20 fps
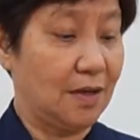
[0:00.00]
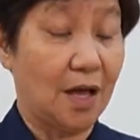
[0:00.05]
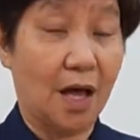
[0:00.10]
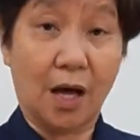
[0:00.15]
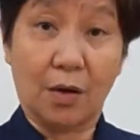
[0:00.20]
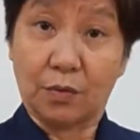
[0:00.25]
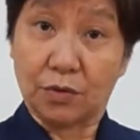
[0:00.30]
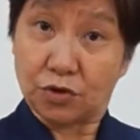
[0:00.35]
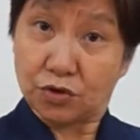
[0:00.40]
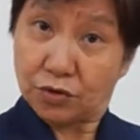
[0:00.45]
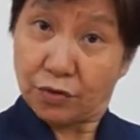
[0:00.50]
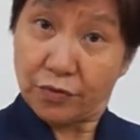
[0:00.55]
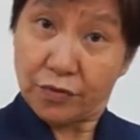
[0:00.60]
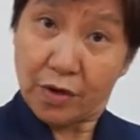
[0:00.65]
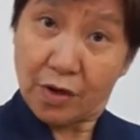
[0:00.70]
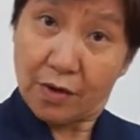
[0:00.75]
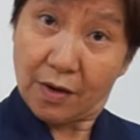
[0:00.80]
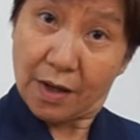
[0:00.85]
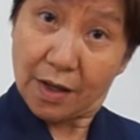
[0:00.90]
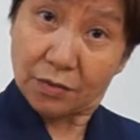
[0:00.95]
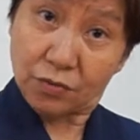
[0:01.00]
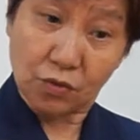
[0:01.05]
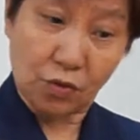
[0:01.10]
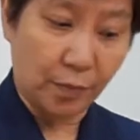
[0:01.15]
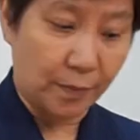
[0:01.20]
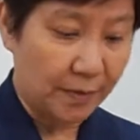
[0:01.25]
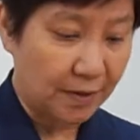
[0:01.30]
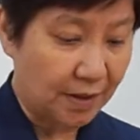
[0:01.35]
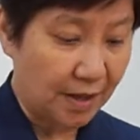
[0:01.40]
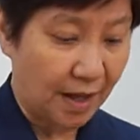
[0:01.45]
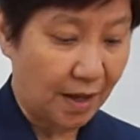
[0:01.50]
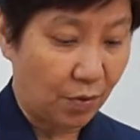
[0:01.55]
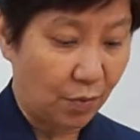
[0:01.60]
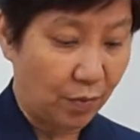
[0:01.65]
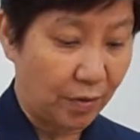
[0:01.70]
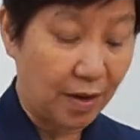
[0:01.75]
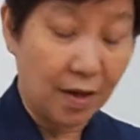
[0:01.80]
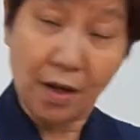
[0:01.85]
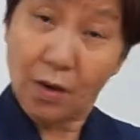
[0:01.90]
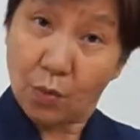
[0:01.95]
I will show you how to open the
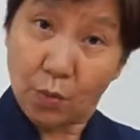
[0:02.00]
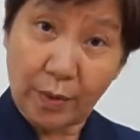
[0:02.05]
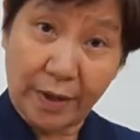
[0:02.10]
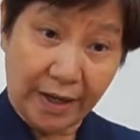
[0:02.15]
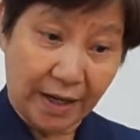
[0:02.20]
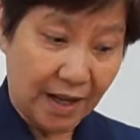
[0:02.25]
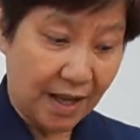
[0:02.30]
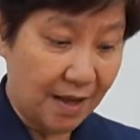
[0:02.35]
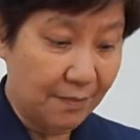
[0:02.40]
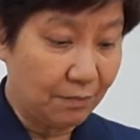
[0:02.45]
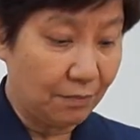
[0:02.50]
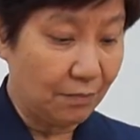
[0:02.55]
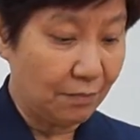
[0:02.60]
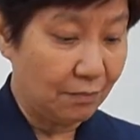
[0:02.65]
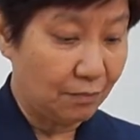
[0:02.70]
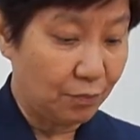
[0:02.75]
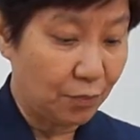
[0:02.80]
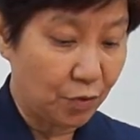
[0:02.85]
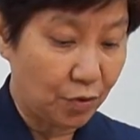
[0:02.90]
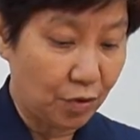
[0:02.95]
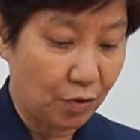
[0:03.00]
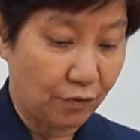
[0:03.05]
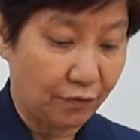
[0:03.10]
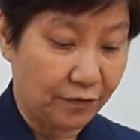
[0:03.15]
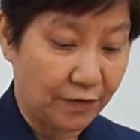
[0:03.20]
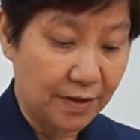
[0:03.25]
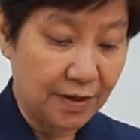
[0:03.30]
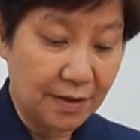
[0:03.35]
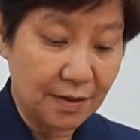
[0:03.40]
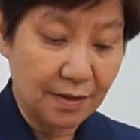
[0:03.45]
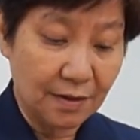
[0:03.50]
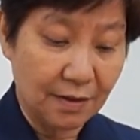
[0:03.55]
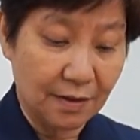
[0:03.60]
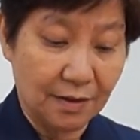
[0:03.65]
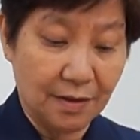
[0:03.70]
airway. One hand, put over here.